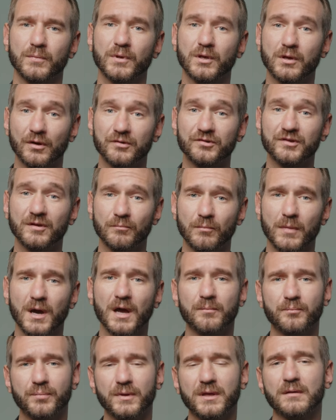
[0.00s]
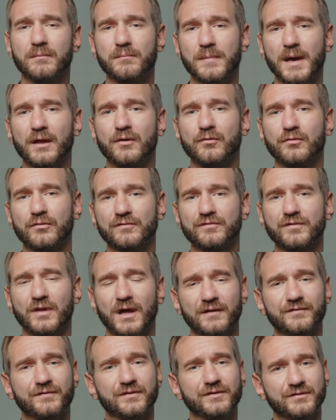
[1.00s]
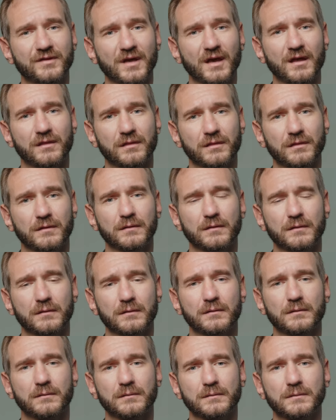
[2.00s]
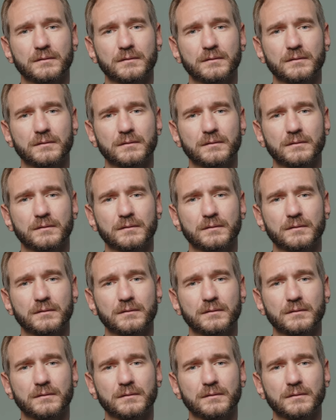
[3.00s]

because it might be a matter of life and death. Mm.